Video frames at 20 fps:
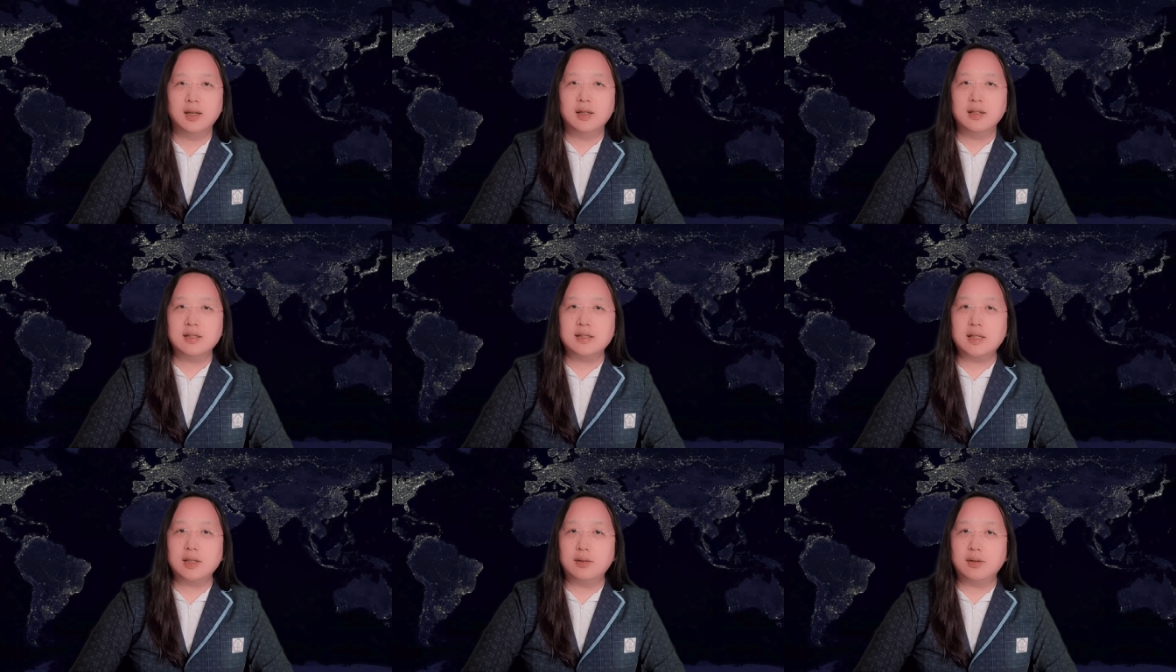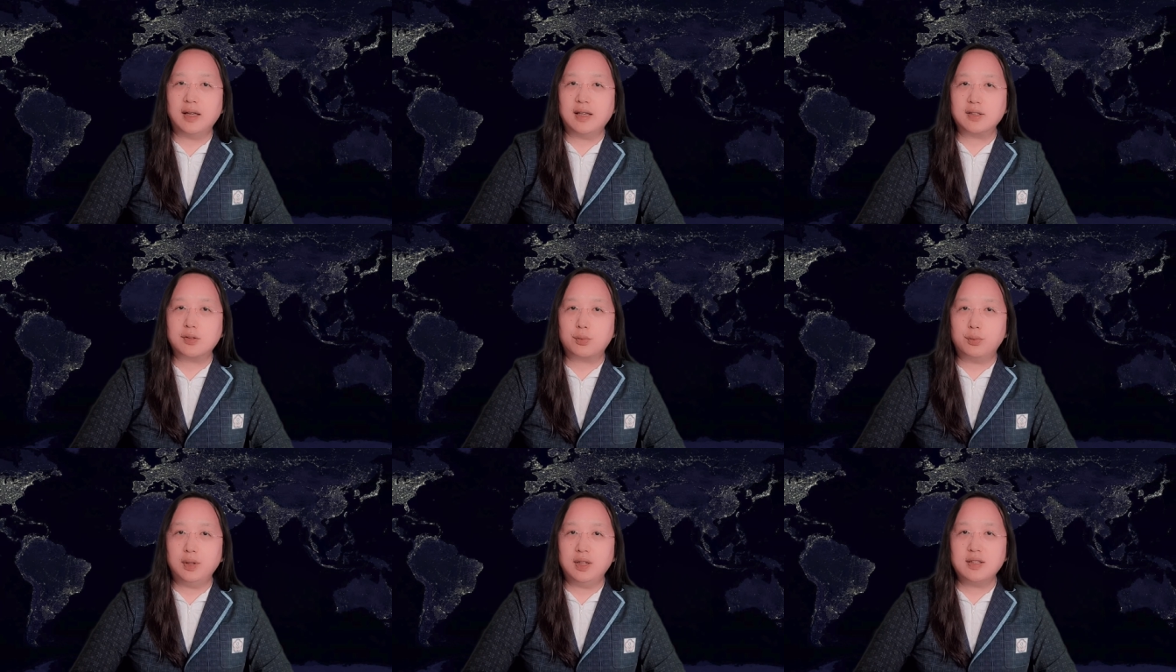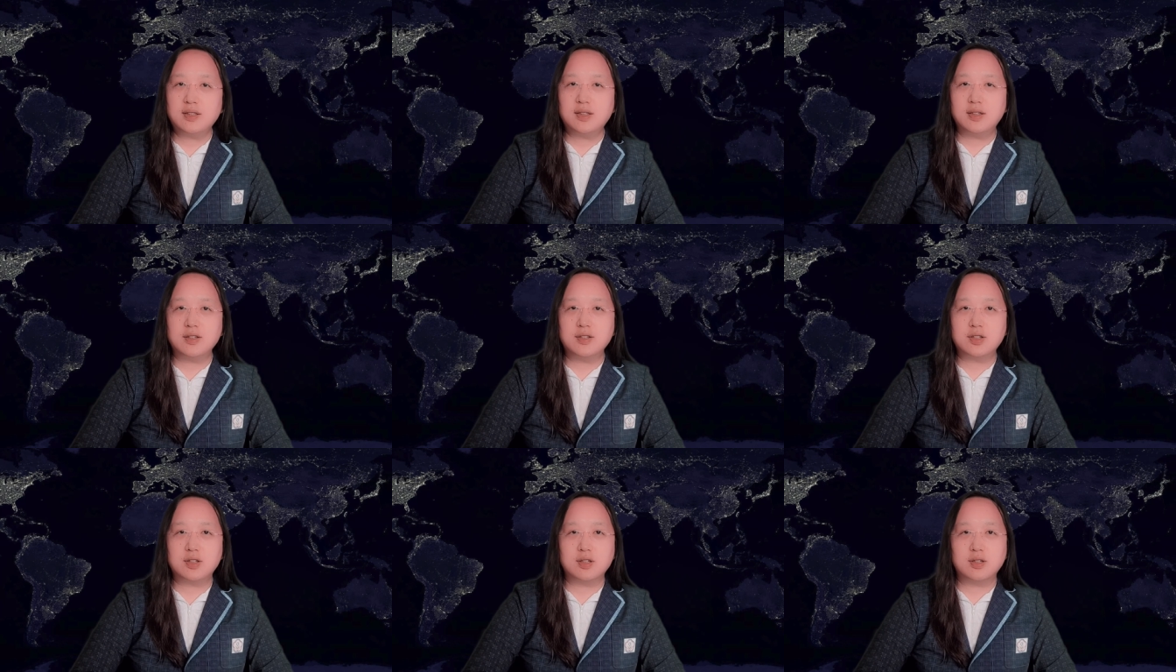So, as
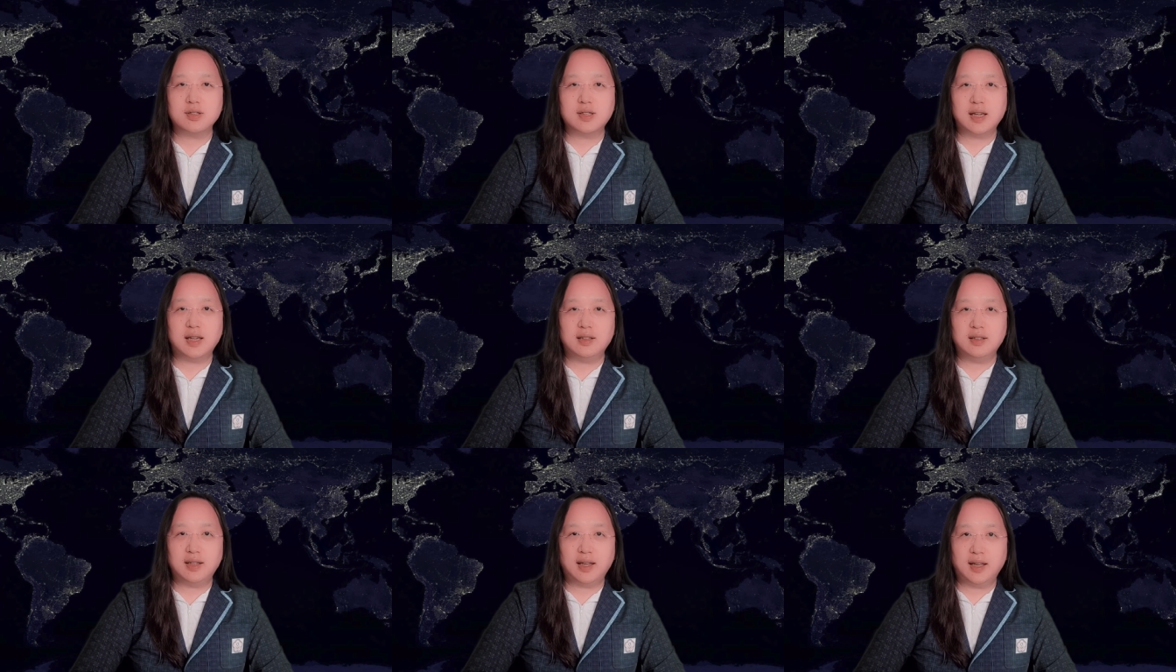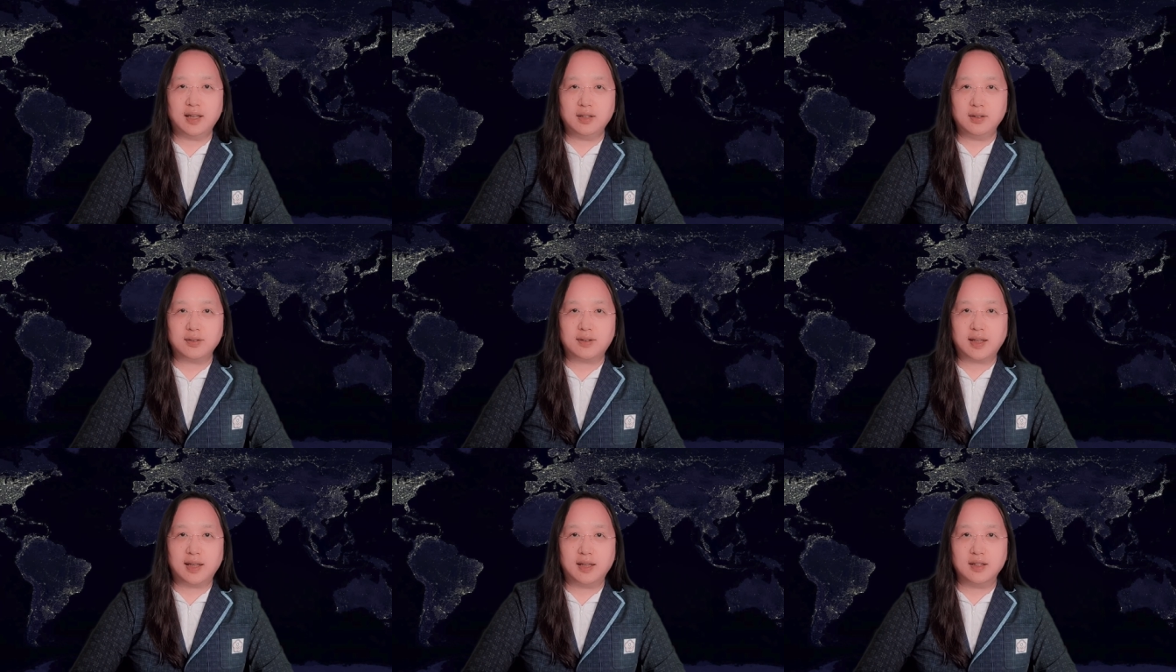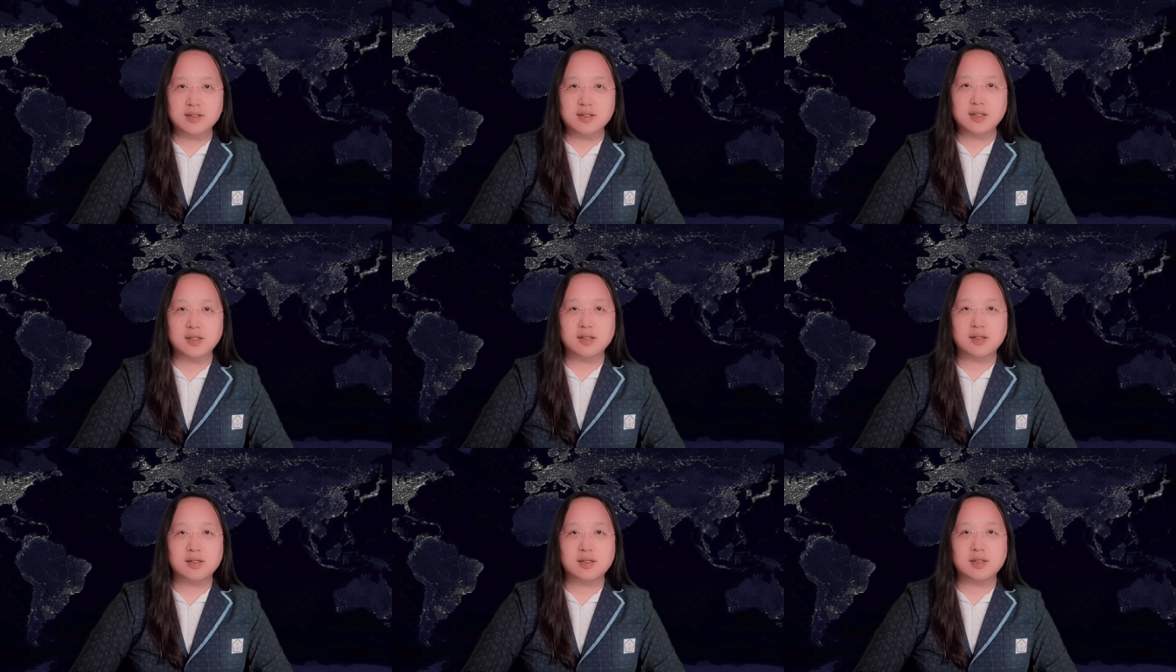researchers and
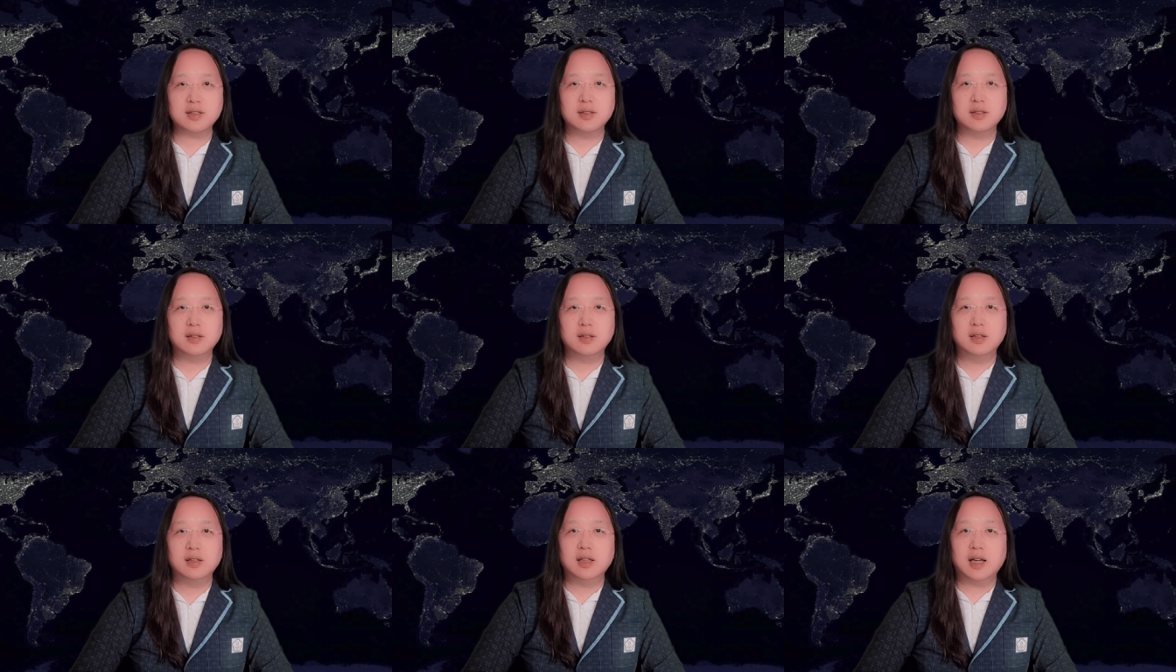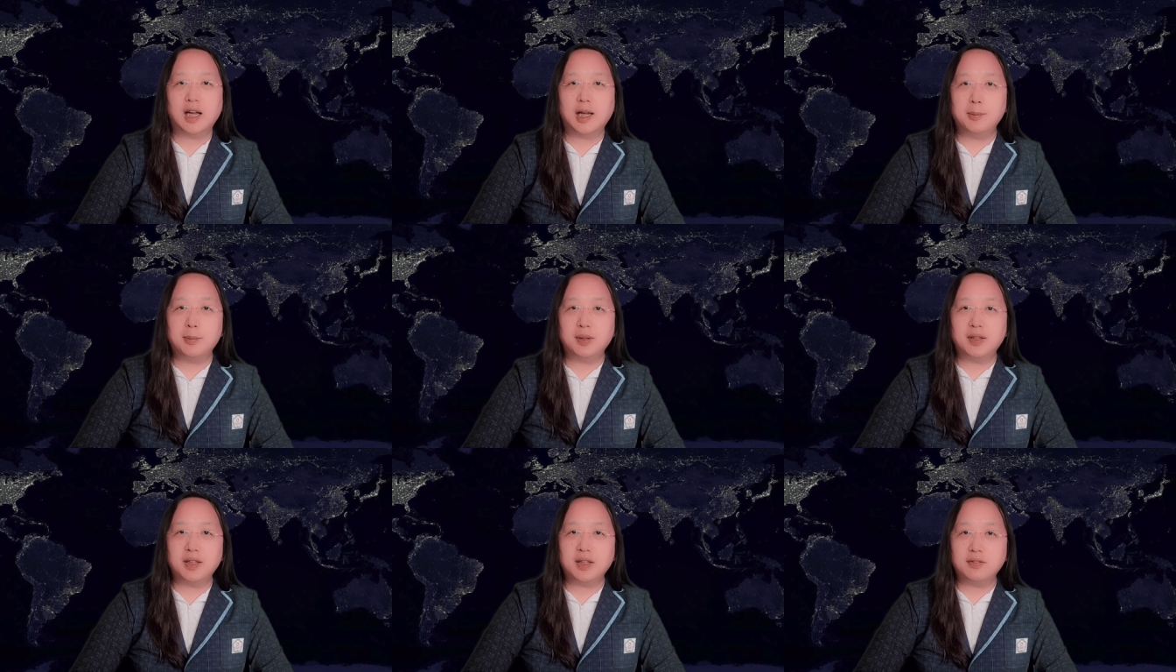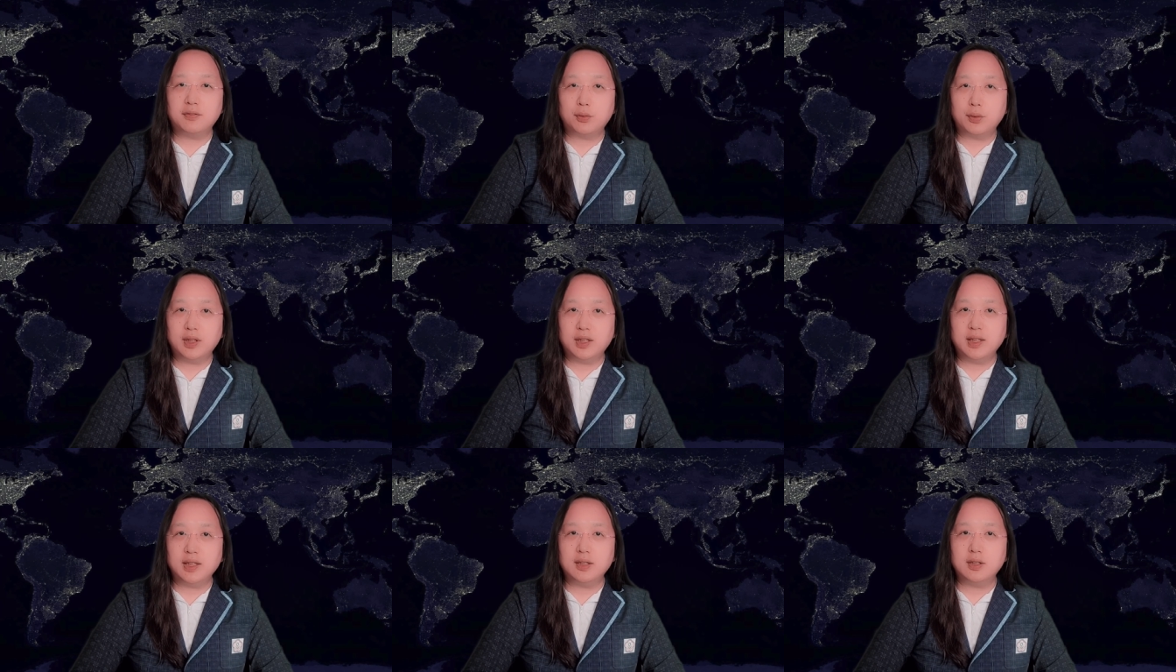educators, I believe
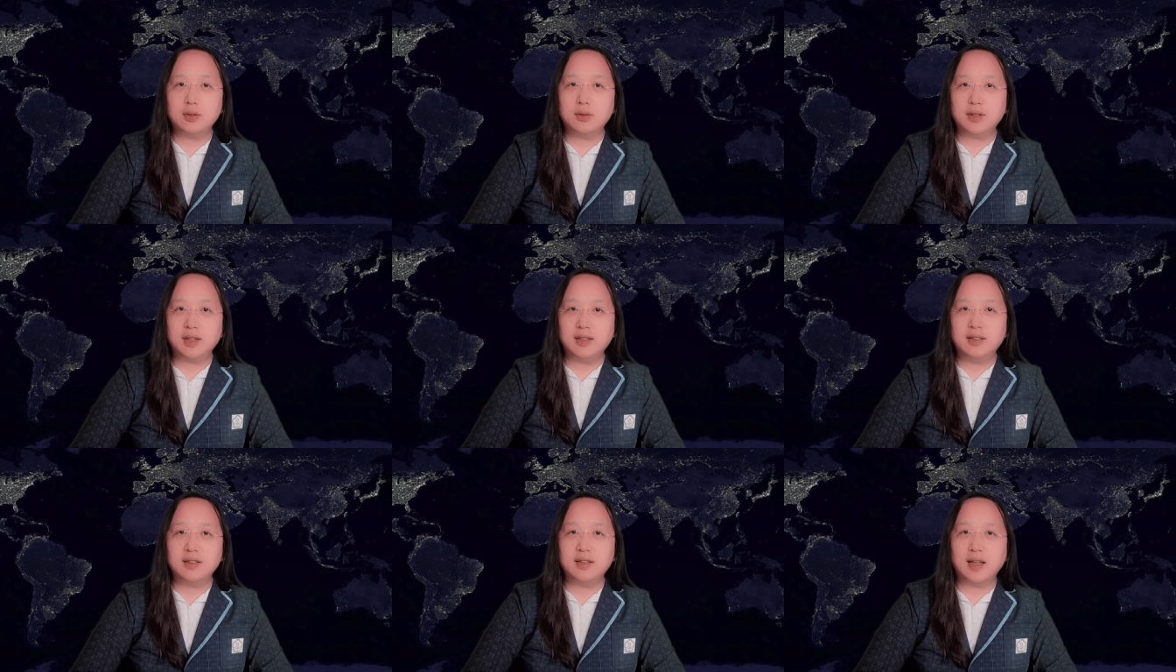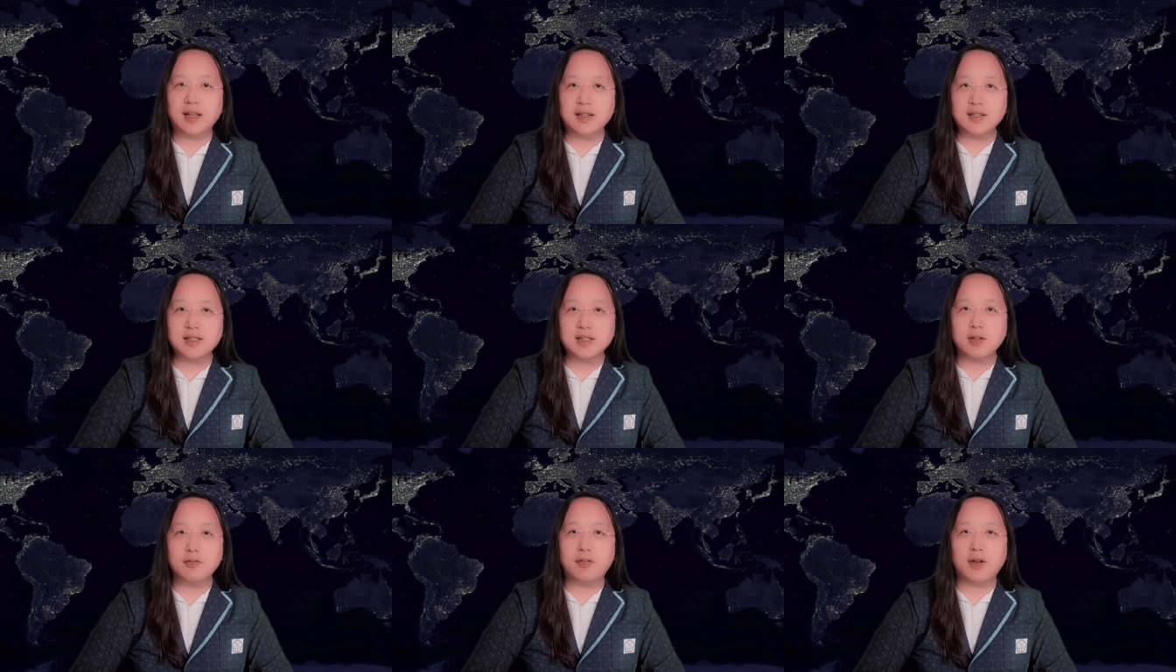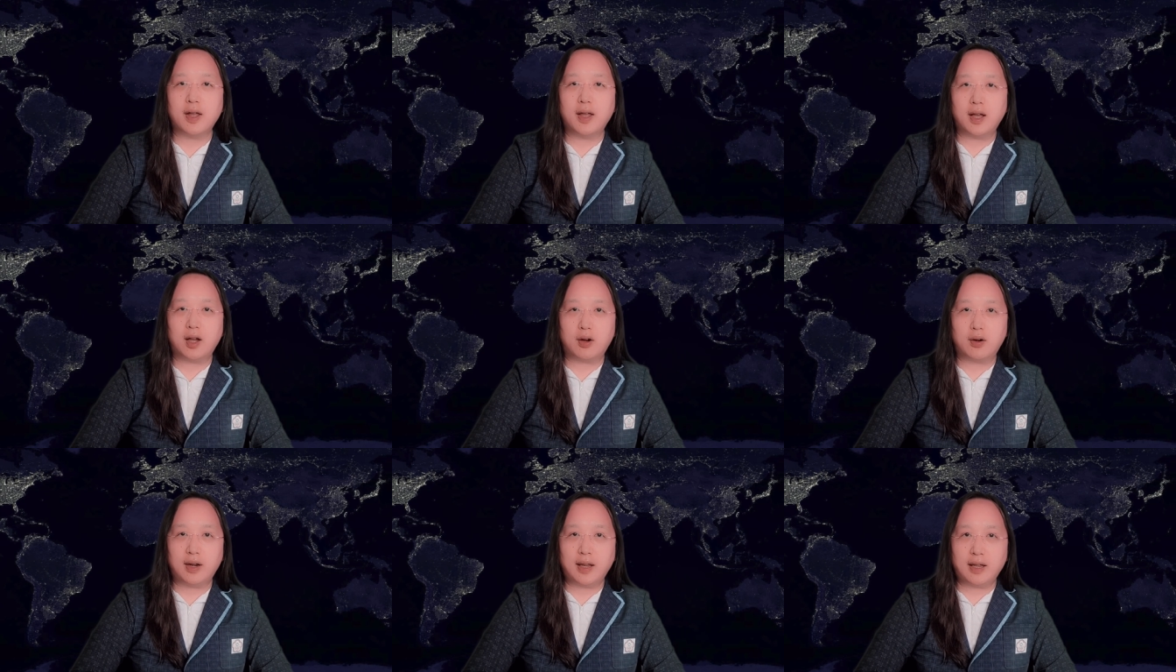we need to intensify
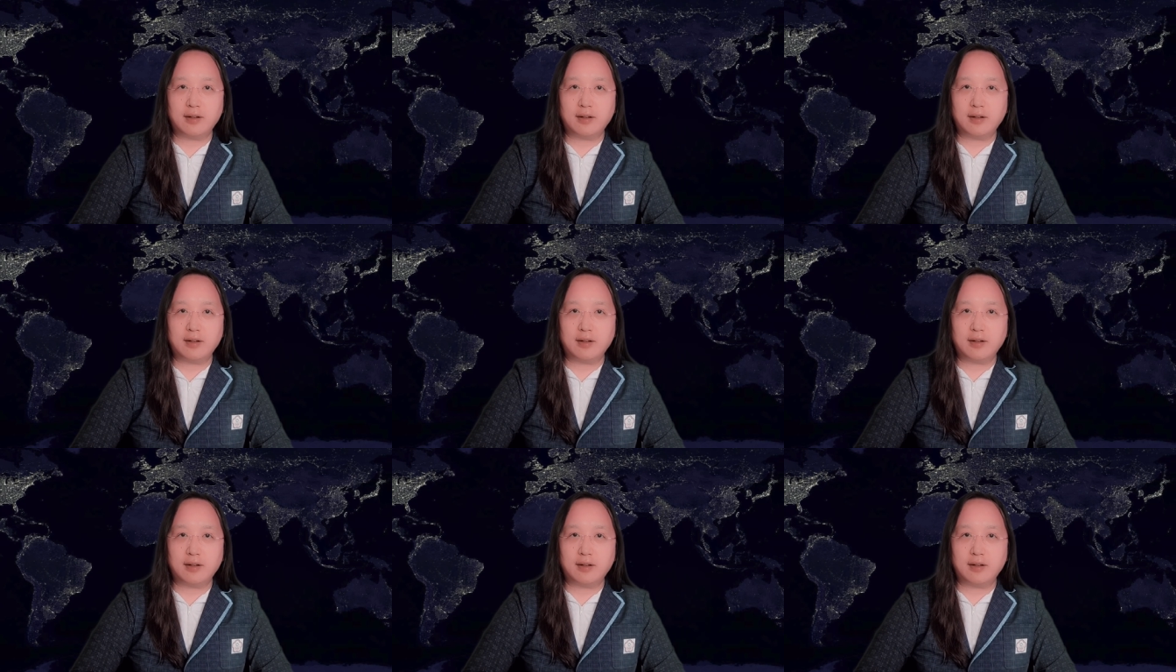our